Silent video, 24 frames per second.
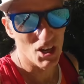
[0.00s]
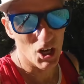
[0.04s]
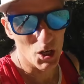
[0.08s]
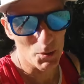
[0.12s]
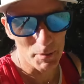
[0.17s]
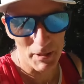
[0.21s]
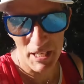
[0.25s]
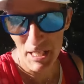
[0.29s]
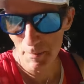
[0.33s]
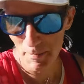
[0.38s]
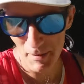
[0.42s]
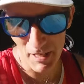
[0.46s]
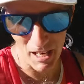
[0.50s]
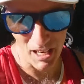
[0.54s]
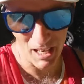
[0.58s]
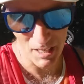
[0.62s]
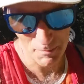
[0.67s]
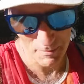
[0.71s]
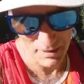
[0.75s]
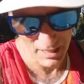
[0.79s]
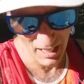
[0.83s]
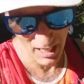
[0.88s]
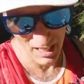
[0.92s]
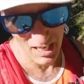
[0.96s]
nobody
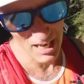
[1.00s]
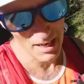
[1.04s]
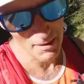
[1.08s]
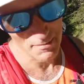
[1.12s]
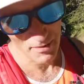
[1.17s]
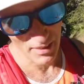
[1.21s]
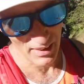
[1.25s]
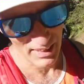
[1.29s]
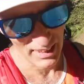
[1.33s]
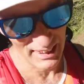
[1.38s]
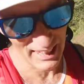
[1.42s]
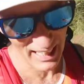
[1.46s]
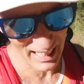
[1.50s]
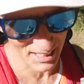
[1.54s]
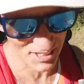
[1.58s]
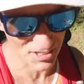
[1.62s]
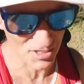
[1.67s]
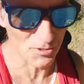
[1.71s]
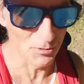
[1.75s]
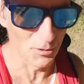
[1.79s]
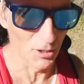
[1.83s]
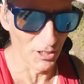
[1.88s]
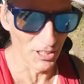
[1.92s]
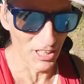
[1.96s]
behind me. I am the
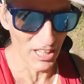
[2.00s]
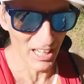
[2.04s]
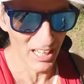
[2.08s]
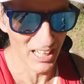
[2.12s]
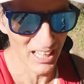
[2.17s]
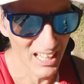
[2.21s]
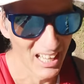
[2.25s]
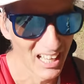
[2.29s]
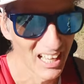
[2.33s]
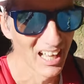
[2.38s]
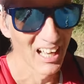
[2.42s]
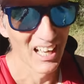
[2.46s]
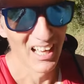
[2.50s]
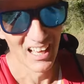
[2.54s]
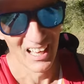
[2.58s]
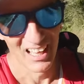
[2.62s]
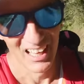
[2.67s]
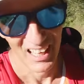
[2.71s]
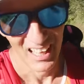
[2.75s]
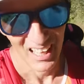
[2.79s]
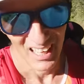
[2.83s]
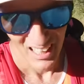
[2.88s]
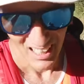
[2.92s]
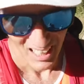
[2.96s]
last runner.
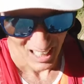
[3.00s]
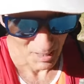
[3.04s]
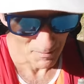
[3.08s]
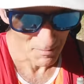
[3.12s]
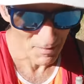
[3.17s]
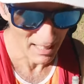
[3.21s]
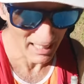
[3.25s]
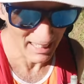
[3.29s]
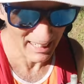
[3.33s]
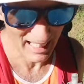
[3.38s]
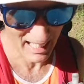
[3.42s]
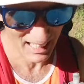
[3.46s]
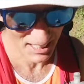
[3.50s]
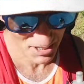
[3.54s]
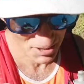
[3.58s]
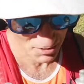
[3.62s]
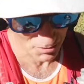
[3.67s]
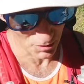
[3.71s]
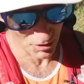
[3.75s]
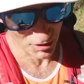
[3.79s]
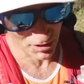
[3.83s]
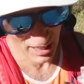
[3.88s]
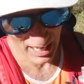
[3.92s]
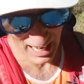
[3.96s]
I'm the
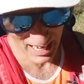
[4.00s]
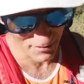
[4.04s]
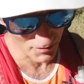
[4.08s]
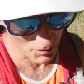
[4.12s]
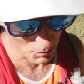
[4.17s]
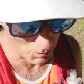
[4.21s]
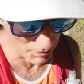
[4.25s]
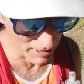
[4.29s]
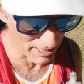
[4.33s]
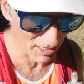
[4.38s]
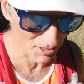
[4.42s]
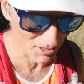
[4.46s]
last runner. Everyone